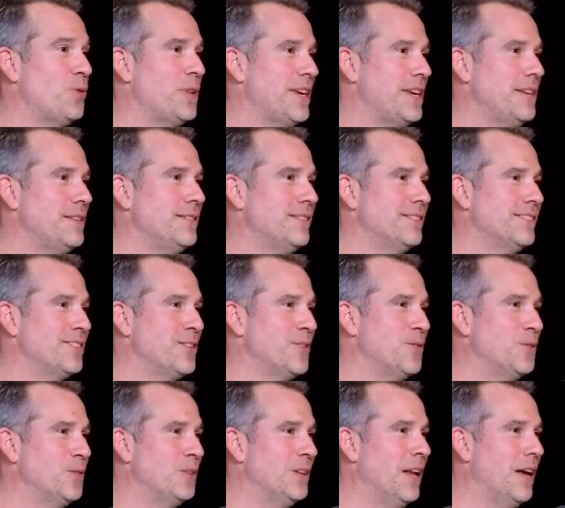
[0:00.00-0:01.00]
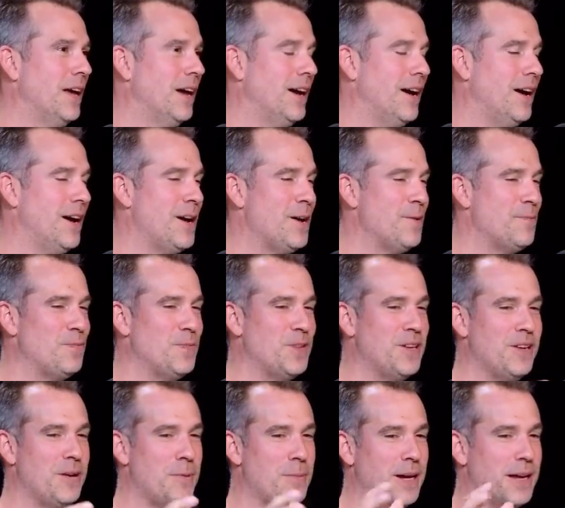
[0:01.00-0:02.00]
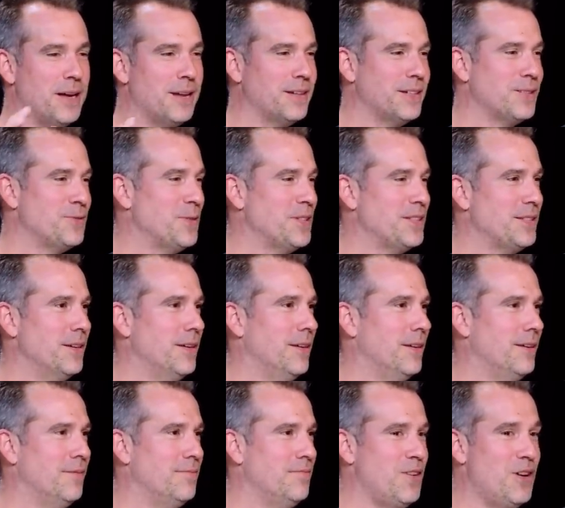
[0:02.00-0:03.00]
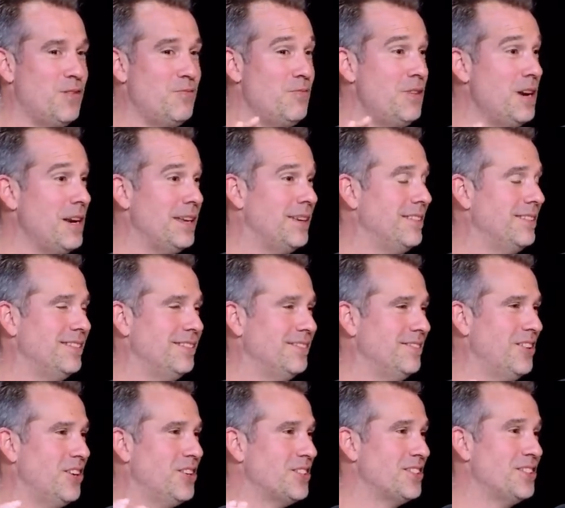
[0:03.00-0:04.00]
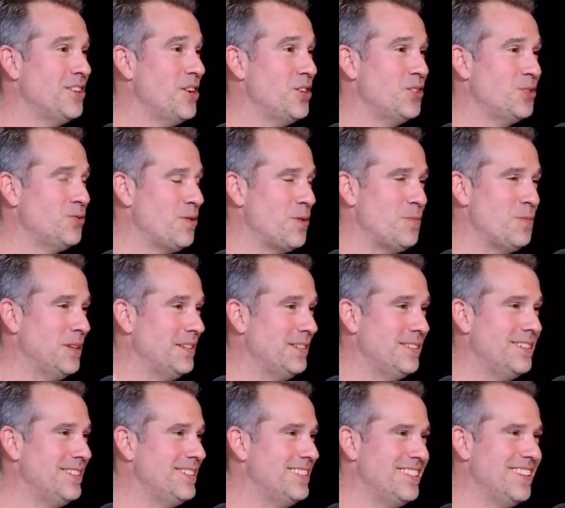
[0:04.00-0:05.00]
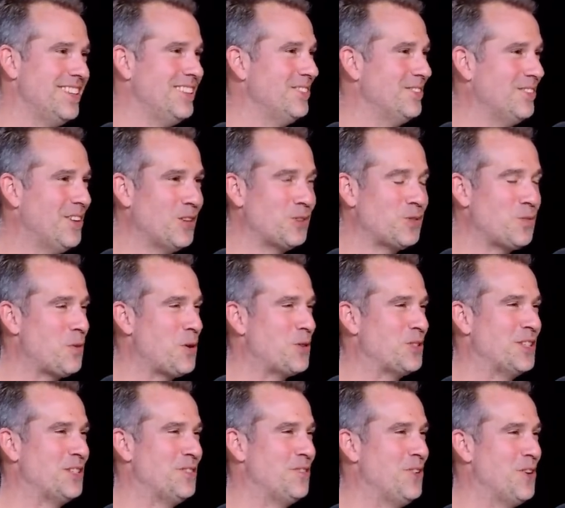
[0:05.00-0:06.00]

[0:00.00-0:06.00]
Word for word: what they eat at school. You know, my youngest one's a really nice nursery, but it's still ultra processed